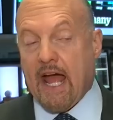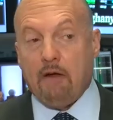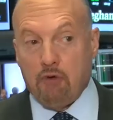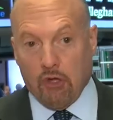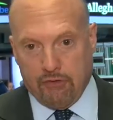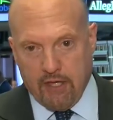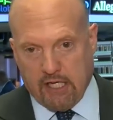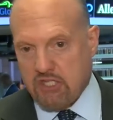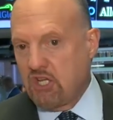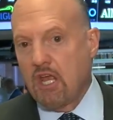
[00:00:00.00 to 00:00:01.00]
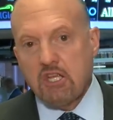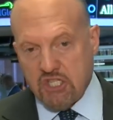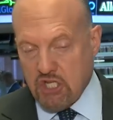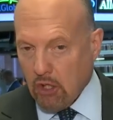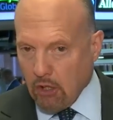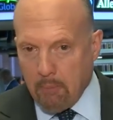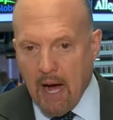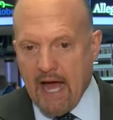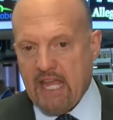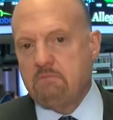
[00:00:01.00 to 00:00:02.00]
I really think it's still a
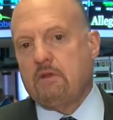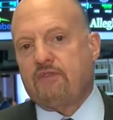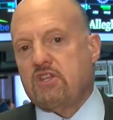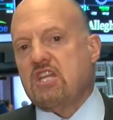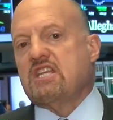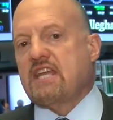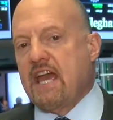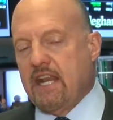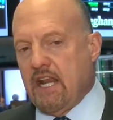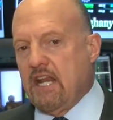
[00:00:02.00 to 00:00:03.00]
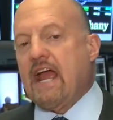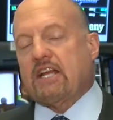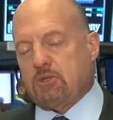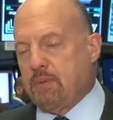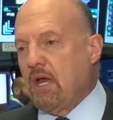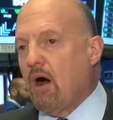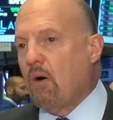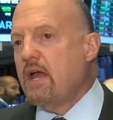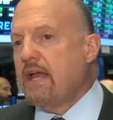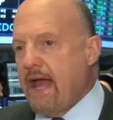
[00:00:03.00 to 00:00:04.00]
buy even if you didn't get in at
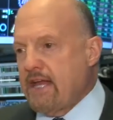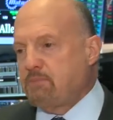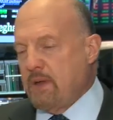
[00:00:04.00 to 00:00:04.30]
XPO, has